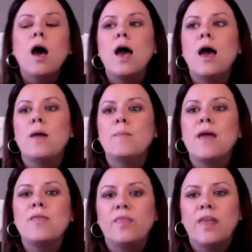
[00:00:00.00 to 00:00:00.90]

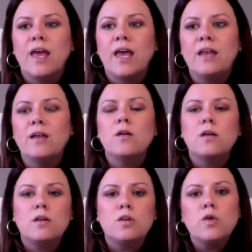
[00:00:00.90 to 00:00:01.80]
And then
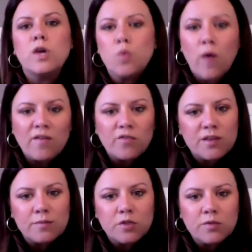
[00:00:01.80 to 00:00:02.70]
you can wait for
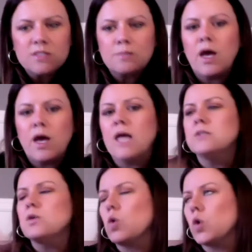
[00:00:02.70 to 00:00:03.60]
them to
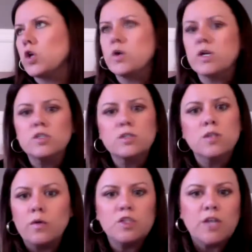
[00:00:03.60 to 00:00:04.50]
respond, or you can just
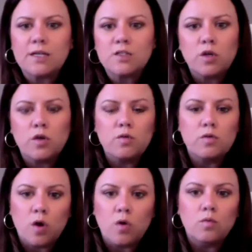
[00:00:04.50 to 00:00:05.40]
go and check so you
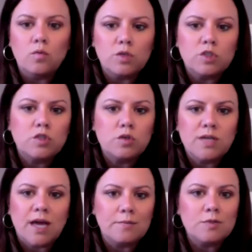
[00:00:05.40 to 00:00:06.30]
know which 2
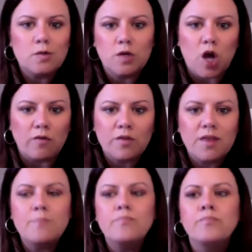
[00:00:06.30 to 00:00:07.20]
times you could offer
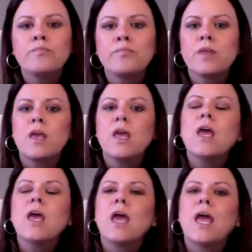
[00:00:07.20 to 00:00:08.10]
them.
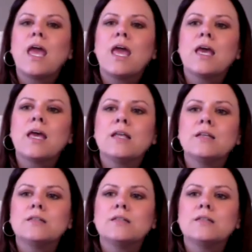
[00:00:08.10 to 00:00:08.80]
And